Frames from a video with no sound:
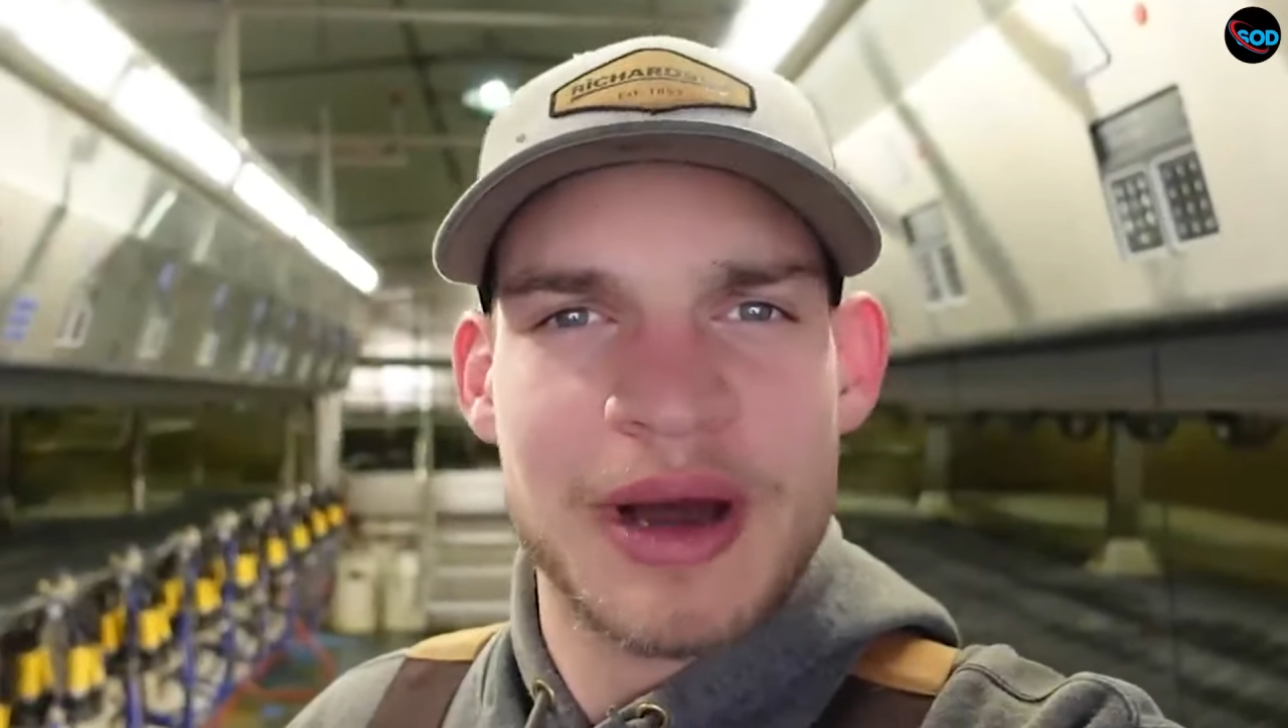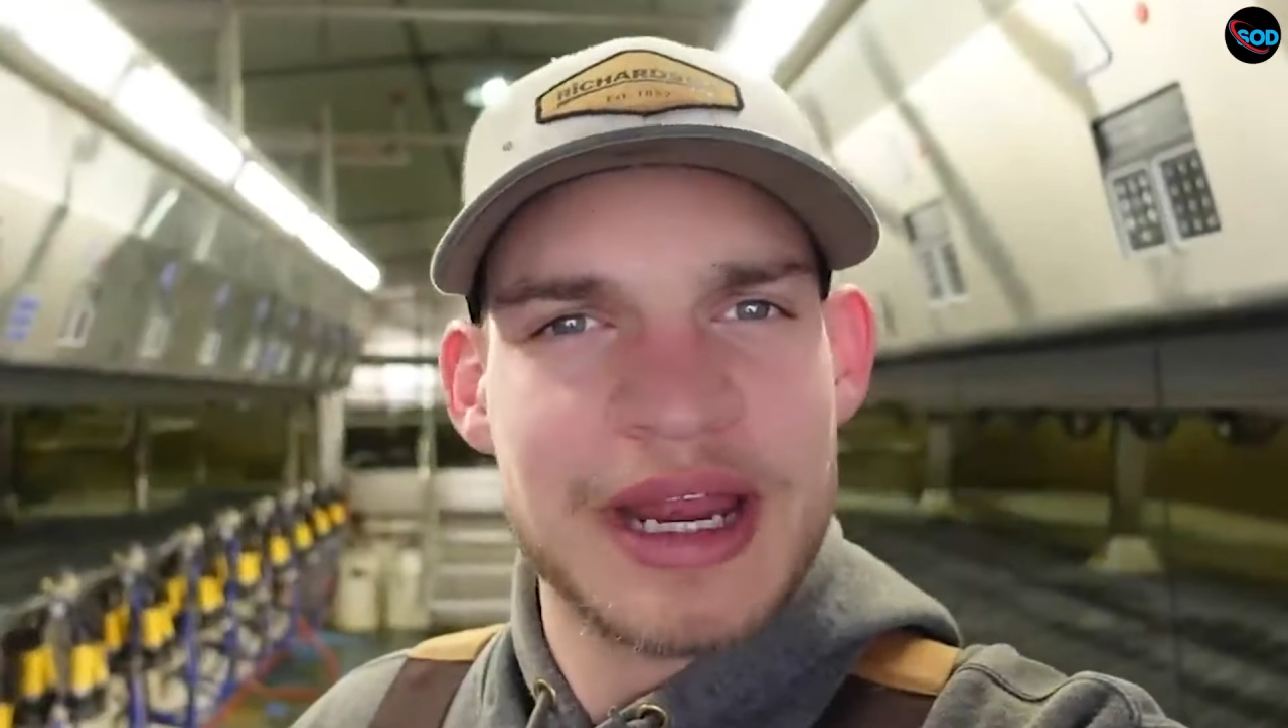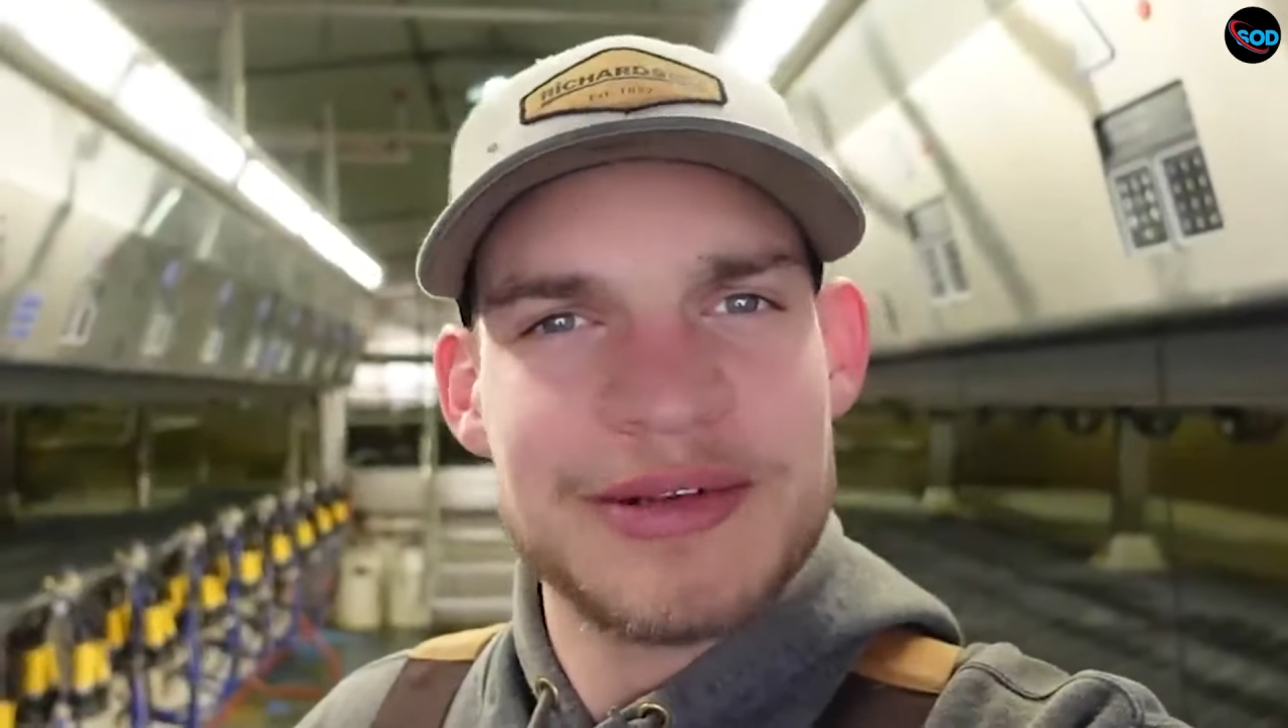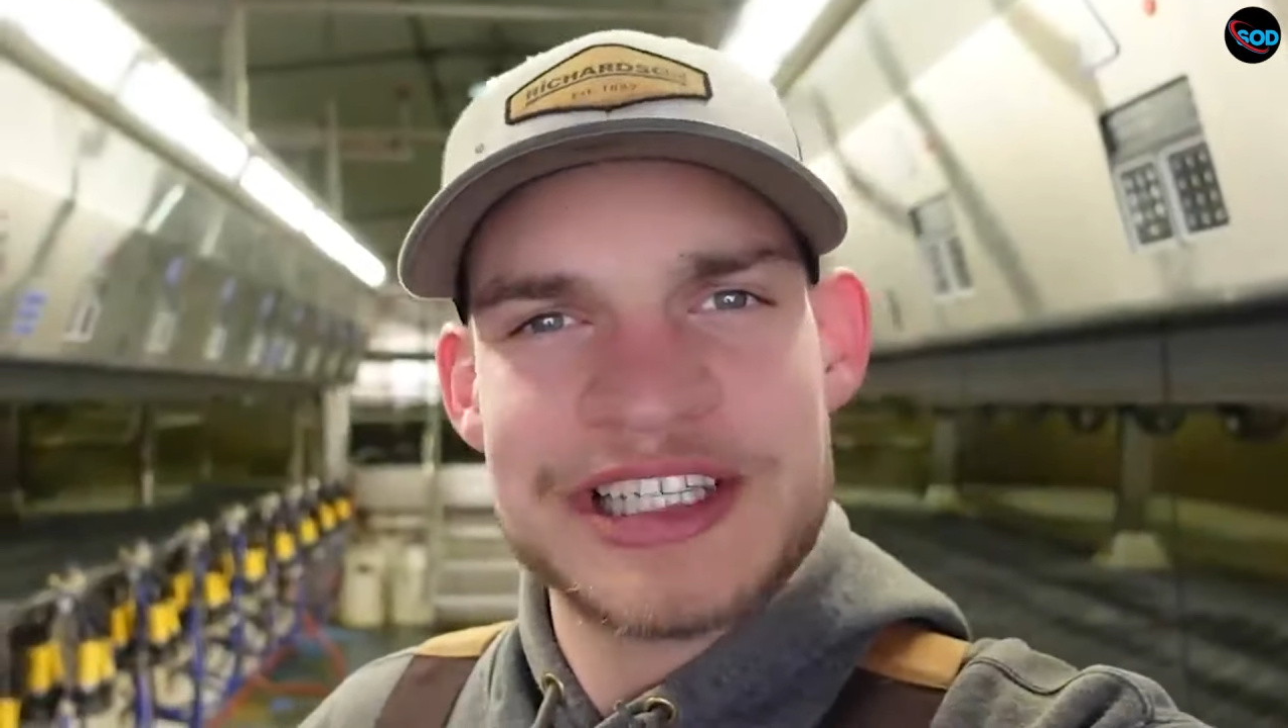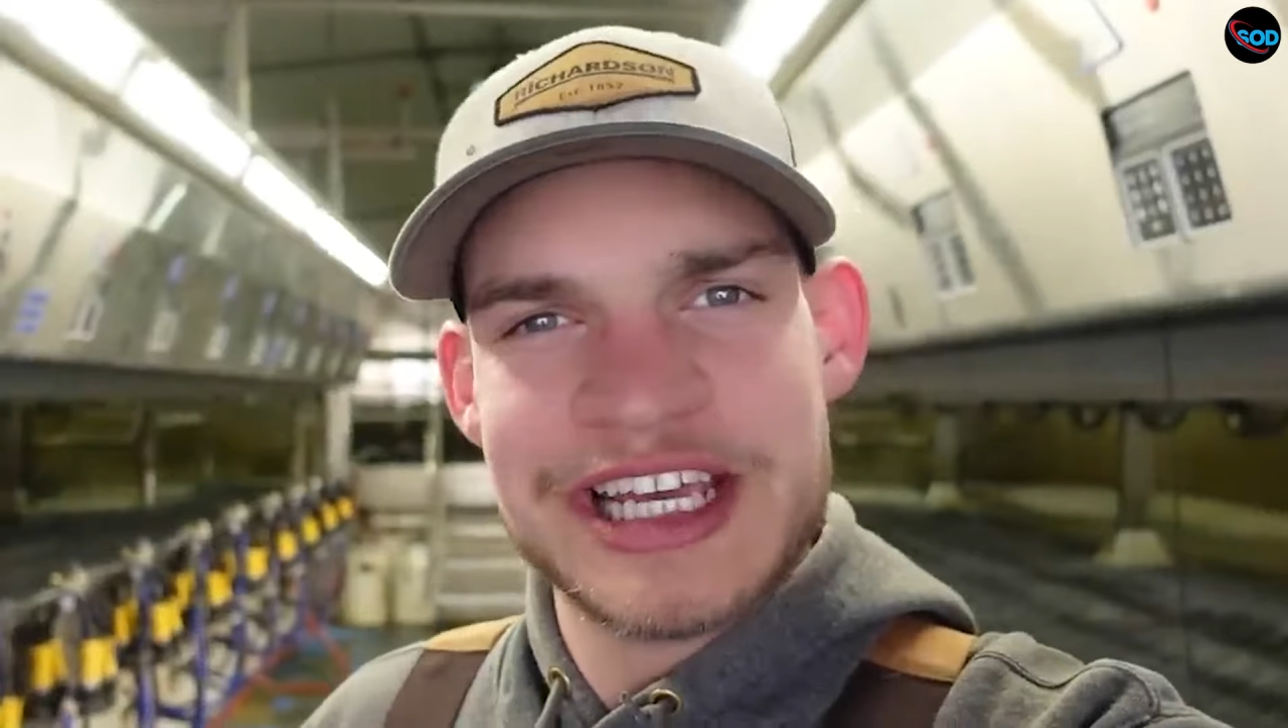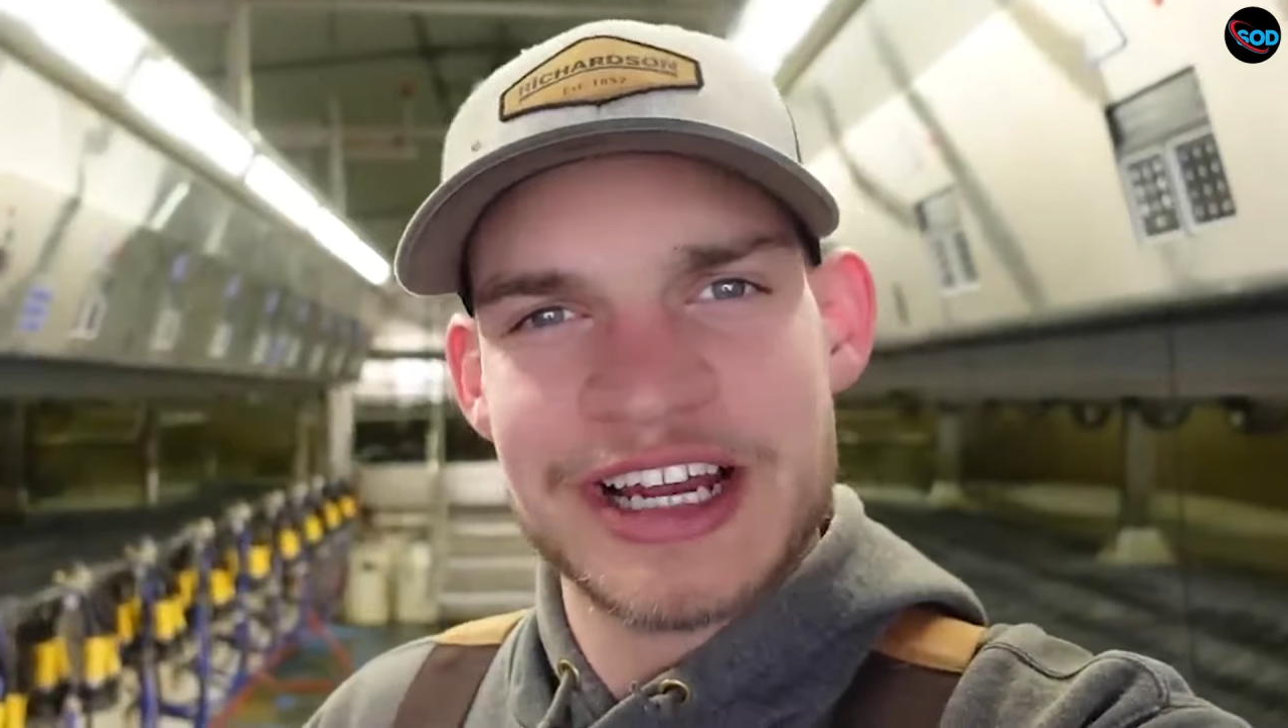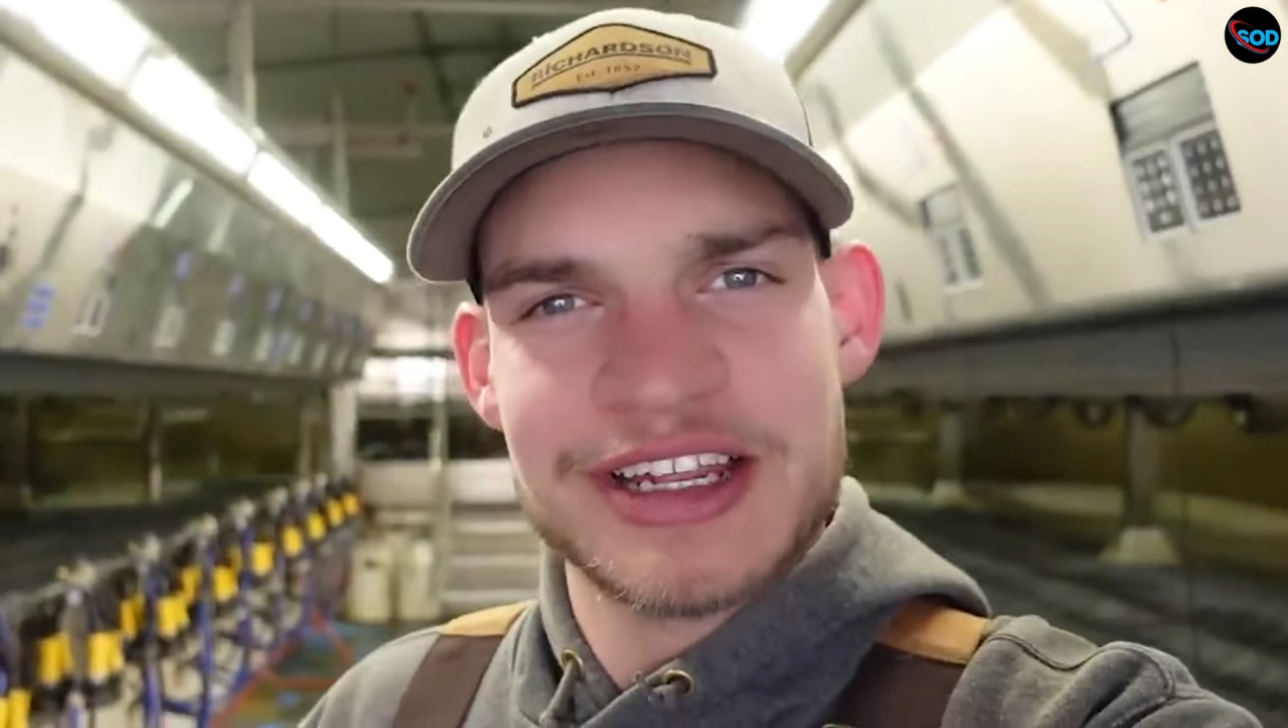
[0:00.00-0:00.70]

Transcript: to becoming